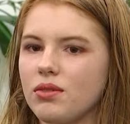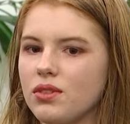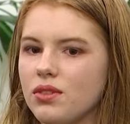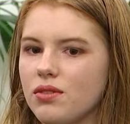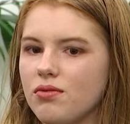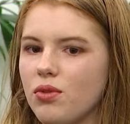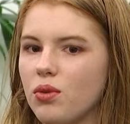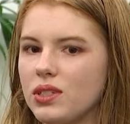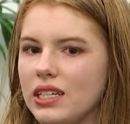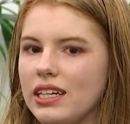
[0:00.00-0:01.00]
was
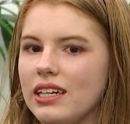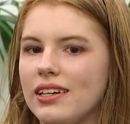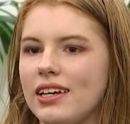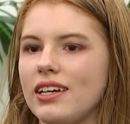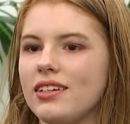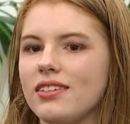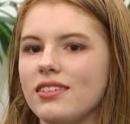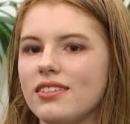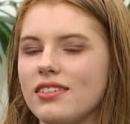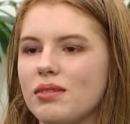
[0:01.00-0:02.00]
14
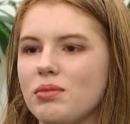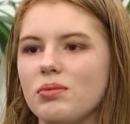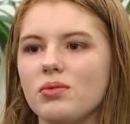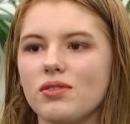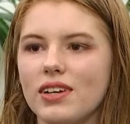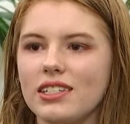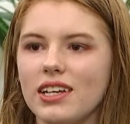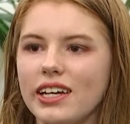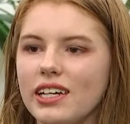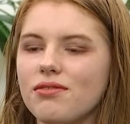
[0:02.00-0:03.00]
and symptoms of
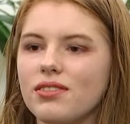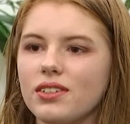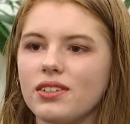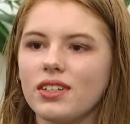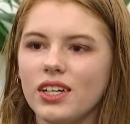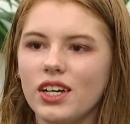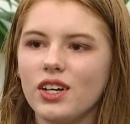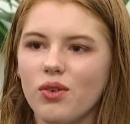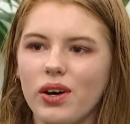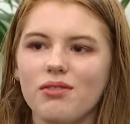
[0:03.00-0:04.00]
anxiety for
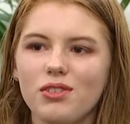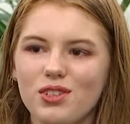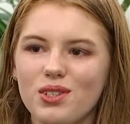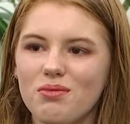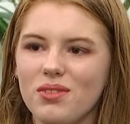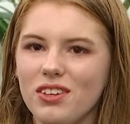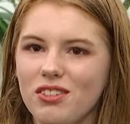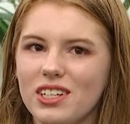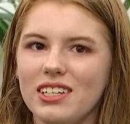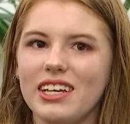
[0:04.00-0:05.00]
quite a few
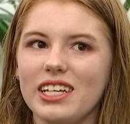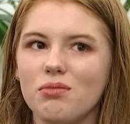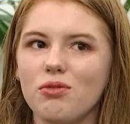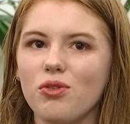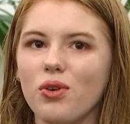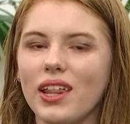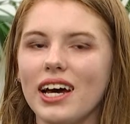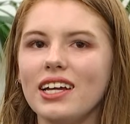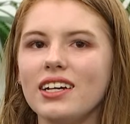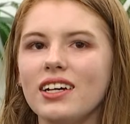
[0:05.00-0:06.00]
years before
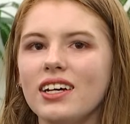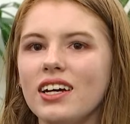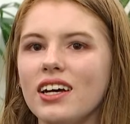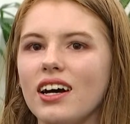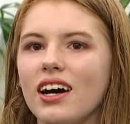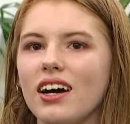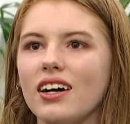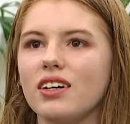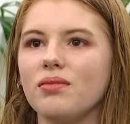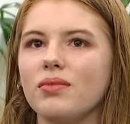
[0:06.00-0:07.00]
that.
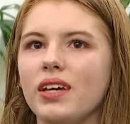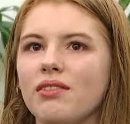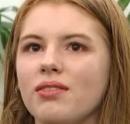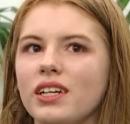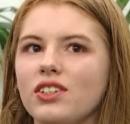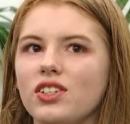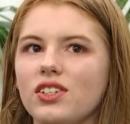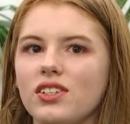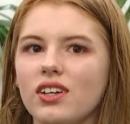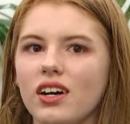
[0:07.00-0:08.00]
It
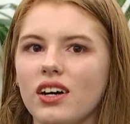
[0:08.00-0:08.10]
reached